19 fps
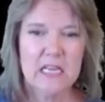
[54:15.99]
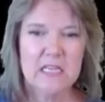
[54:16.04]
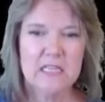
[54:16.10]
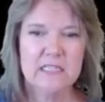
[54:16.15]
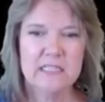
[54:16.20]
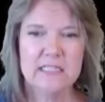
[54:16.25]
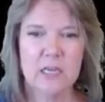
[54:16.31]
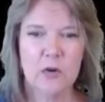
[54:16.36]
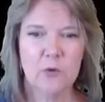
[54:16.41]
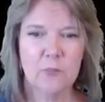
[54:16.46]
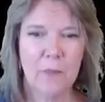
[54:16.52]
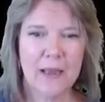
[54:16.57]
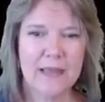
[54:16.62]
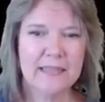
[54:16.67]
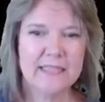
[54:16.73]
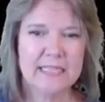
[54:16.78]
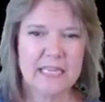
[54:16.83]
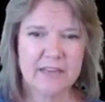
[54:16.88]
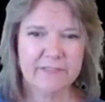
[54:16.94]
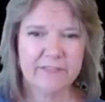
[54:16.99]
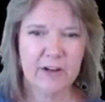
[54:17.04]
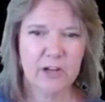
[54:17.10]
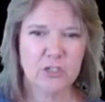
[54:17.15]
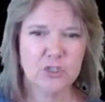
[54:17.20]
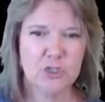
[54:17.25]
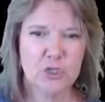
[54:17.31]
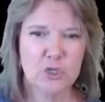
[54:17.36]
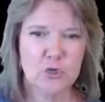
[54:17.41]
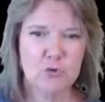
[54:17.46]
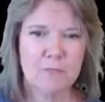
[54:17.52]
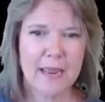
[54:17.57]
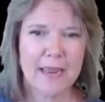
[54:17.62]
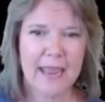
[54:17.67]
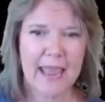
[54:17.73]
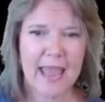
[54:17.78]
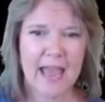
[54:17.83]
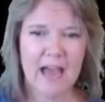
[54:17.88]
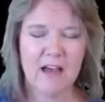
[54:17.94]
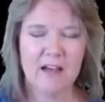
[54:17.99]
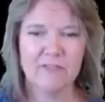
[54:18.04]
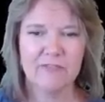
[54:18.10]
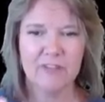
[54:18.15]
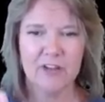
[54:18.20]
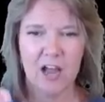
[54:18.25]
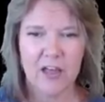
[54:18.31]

So by default, you may have